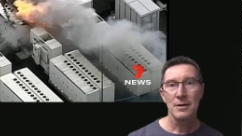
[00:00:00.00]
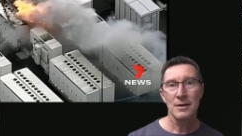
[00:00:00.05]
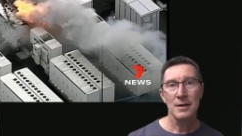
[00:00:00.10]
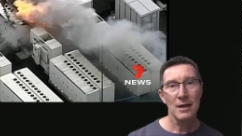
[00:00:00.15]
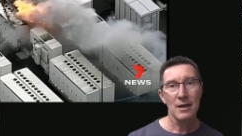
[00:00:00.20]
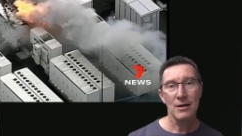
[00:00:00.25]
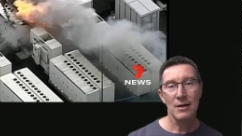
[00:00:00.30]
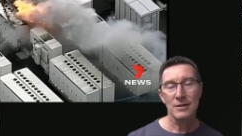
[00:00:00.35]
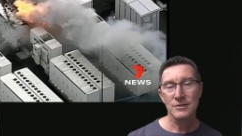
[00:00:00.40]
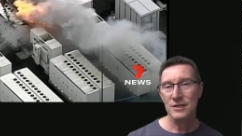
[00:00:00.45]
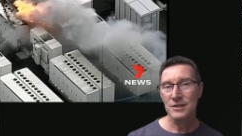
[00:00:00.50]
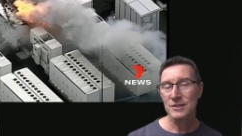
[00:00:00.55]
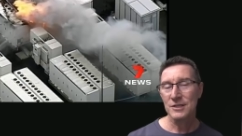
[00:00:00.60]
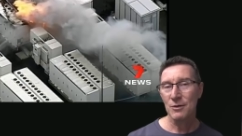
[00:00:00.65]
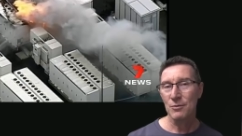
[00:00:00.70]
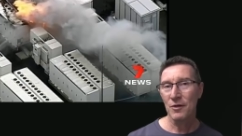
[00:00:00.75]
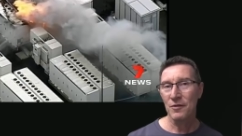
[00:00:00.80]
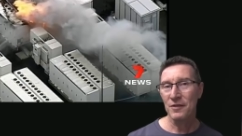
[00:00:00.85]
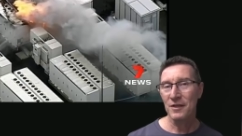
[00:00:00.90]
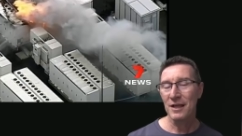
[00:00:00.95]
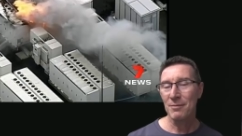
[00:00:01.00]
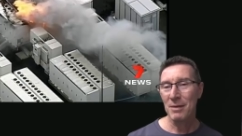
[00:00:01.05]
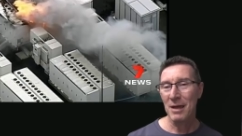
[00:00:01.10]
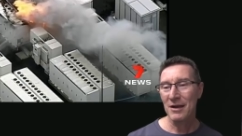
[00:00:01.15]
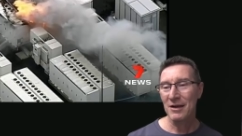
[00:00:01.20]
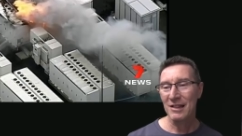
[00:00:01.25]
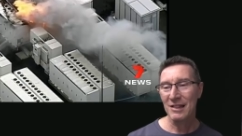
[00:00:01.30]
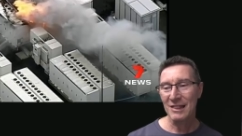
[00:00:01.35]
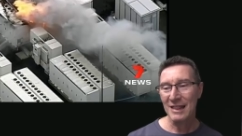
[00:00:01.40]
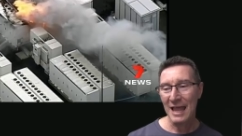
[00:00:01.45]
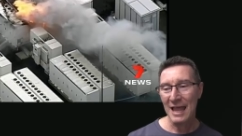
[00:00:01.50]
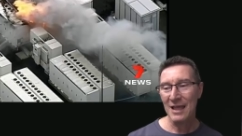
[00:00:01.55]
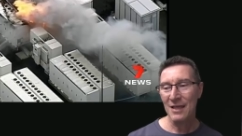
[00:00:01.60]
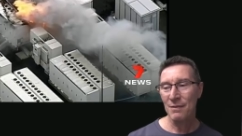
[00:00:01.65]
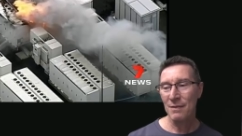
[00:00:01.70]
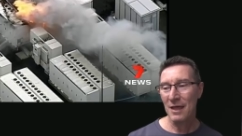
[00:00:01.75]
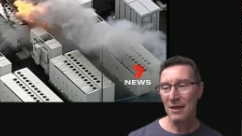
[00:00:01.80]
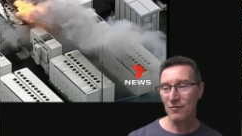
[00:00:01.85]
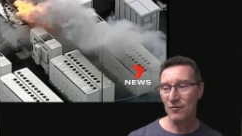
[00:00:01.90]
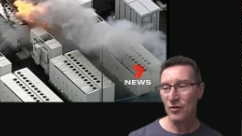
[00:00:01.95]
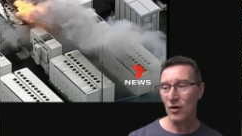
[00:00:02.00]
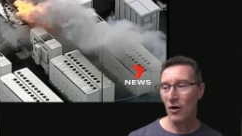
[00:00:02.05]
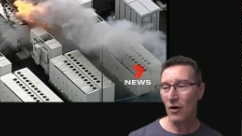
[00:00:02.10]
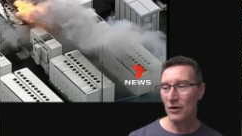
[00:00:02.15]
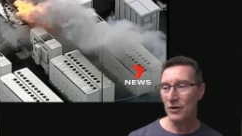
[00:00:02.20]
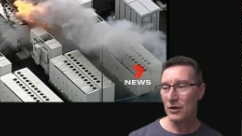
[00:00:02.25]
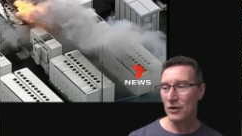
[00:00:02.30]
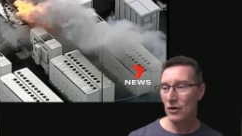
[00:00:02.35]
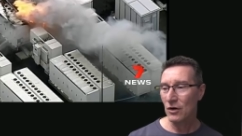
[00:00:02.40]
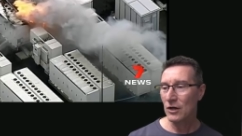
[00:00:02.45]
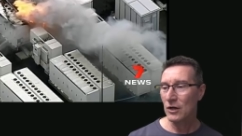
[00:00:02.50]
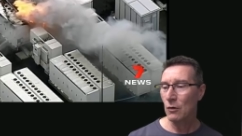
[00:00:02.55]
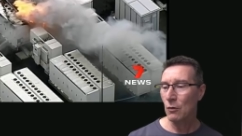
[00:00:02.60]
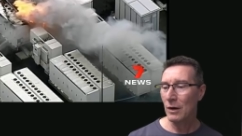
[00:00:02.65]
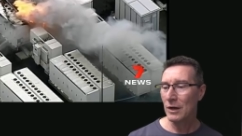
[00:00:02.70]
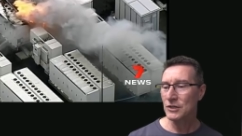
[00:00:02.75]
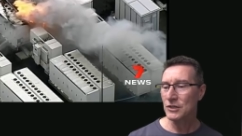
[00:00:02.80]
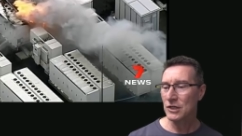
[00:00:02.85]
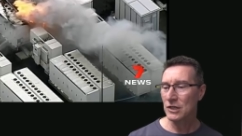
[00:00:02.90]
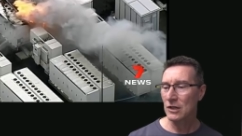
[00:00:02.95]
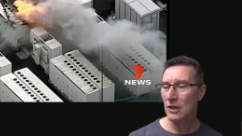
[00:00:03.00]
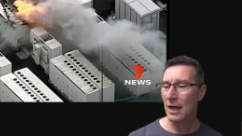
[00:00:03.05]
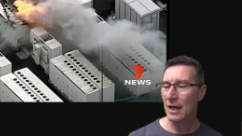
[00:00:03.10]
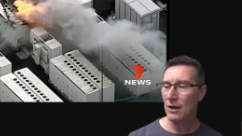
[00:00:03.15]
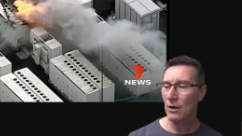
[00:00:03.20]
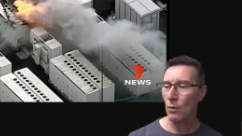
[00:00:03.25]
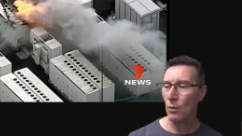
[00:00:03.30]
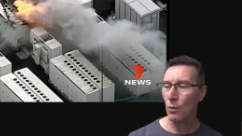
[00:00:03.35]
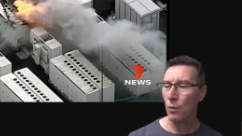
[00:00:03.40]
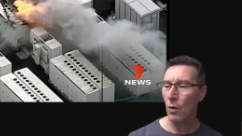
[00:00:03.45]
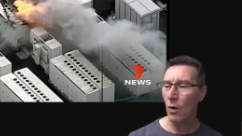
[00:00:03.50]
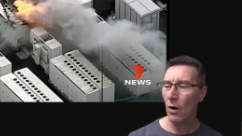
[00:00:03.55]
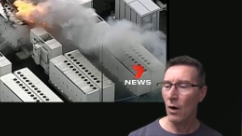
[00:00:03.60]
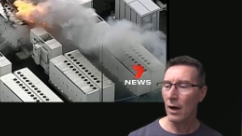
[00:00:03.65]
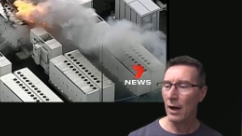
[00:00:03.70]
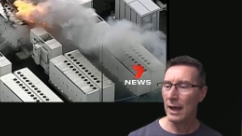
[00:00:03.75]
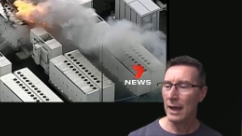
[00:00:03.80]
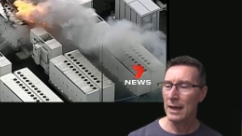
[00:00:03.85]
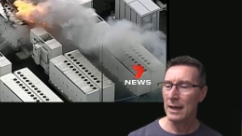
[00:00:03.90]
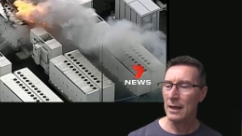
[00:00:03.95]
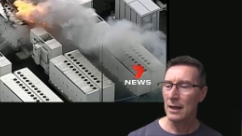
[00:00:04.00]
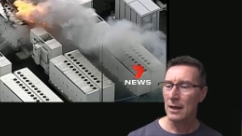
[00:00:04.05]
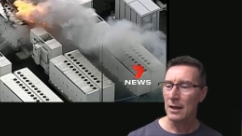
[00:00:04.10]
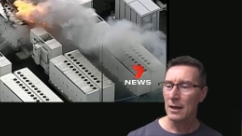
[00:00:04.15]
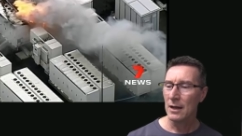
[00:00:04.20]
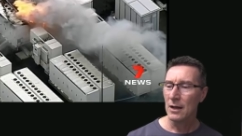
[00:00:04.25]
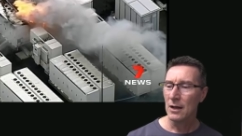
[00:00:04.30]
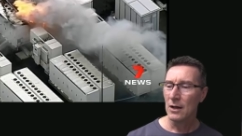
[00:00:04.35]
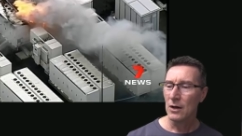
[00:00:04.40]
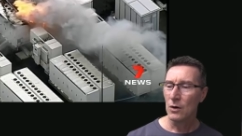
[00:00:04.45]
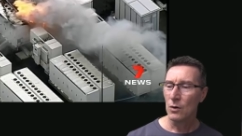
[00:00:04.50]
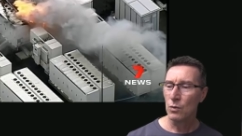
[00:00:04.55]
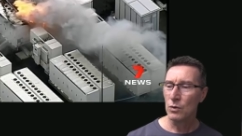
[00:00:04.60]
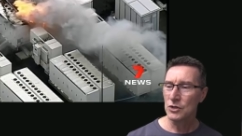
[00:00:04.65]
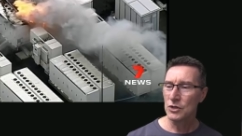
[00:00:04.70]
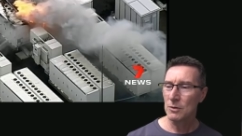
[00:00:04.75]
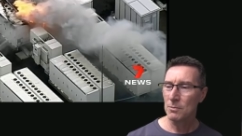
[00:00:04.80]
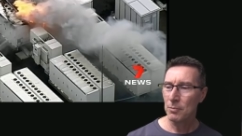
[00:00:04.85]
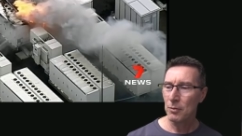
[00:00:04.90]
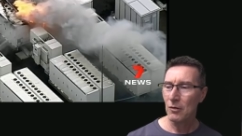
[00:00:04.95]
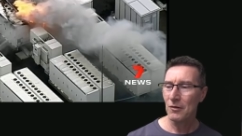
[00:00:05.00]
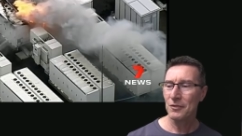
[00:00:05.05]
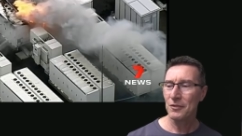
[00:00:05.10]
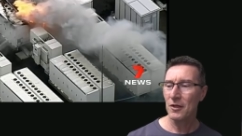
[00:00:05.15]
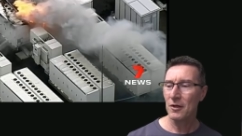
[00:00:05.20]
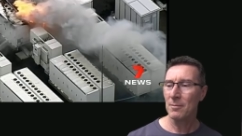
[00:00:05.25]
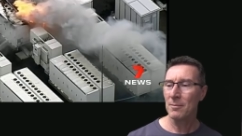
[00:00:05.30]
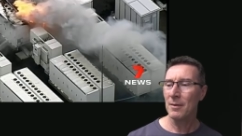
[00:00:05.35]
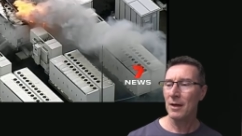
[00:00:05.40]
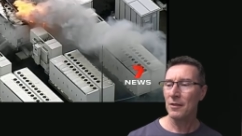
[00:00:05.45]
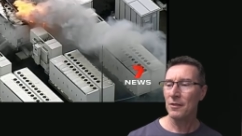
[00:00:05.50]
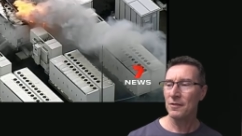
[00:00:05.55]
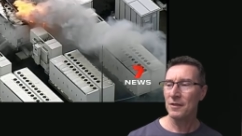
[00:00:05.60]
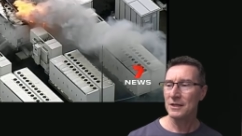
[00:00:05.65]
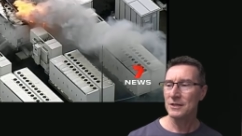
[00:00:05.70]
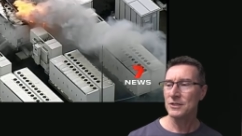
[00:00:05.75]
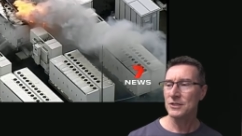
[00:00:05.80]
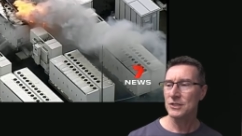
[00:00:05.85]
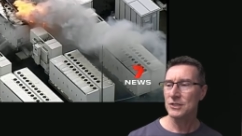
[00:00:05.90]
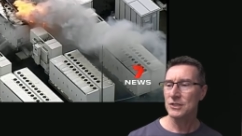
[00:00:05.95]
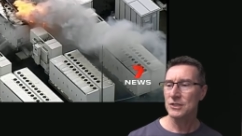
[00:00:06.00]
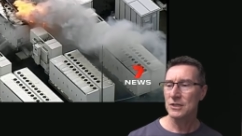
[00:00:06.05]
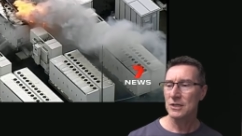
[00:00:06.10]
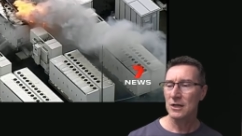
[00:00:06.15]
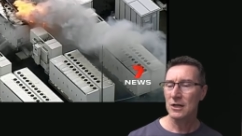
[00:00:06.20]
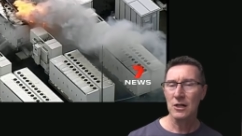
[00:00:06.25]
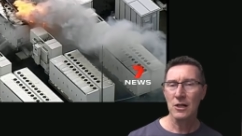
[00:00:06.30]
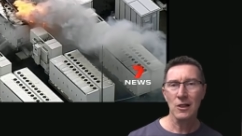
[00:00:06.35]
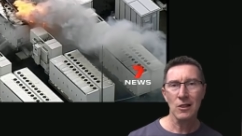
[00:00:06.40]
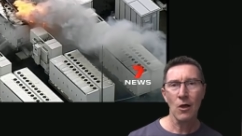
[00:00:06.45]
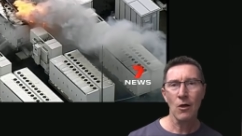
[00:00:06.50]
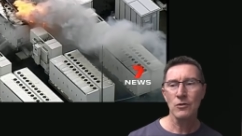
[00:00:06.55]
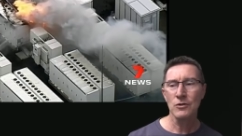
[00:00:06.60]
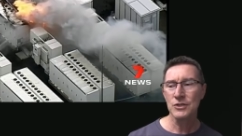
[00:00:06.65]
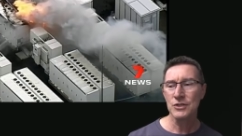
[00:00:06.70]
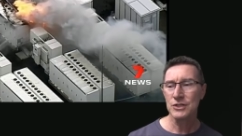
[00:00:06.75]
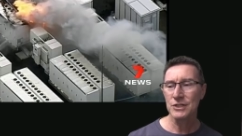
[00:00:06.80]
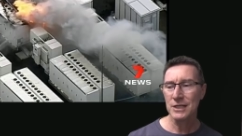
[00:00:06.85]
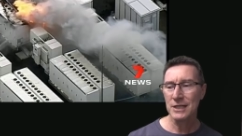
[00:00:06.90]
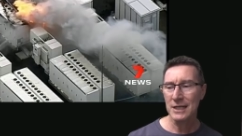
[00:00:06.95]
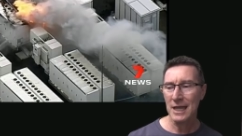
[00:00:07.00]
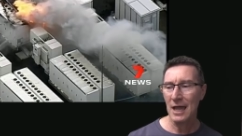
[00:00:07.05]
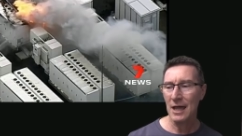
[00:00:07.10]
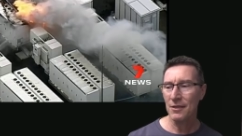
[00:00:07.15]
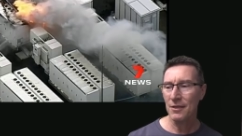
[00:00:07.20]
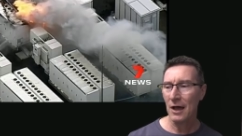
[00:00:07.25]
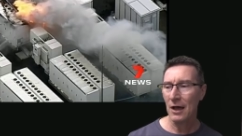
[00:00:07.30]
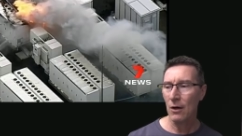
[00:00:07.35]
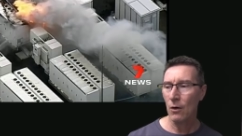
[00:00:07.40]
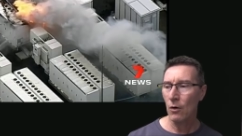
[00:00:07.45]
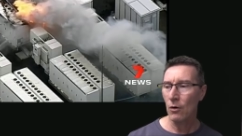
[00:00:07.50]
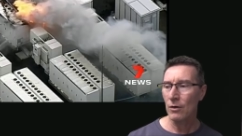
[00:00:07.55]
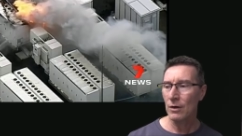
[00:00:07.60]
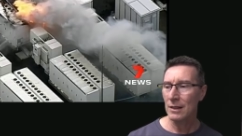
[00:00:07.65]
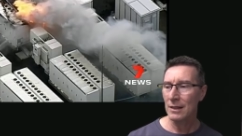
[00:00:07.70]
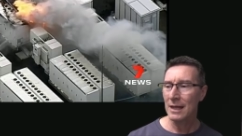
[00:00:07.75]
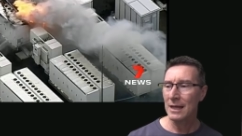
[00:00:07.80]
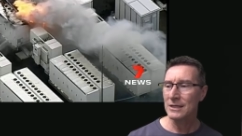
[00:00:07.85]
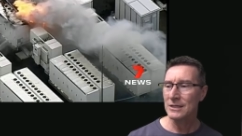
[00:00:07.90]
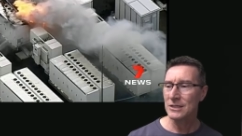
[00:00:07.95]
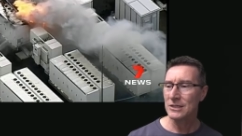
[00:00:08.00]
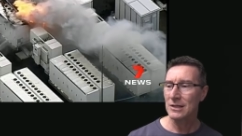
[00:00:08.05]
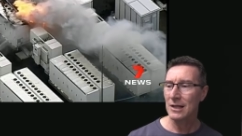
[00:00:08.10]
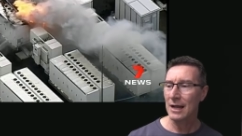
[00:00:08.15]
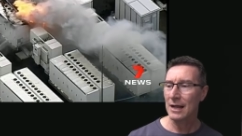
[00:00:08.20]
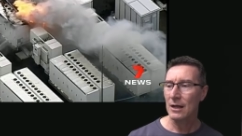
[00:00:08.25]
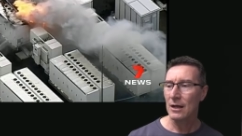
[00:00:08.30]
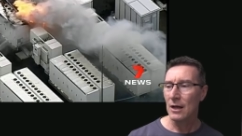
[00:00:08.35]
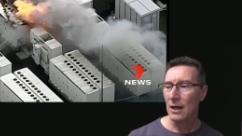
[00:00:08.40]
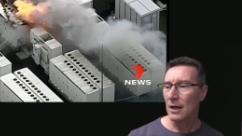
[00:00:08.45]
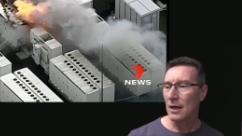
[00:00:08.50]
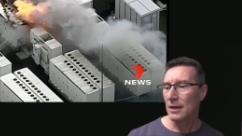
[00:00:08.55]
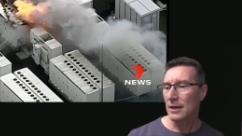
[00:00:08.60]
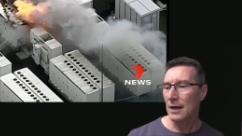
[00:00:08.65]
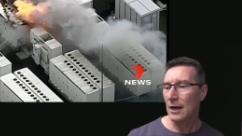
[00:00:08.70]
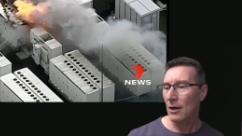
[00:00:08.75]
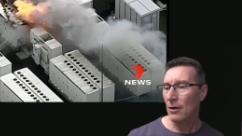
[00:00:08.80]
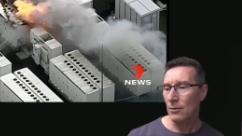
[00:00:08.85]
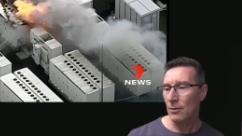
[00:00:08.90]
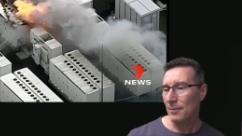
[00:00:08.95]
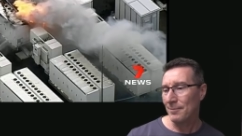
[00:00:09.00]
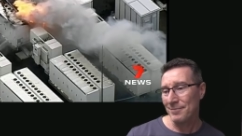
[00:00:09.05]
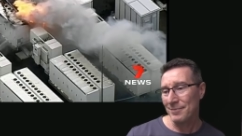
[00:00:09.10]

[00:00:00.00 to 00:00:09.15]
Now, as I said, with the amount of land they've got, you've got a question like why would you put them this close together? Or at least, like, you know,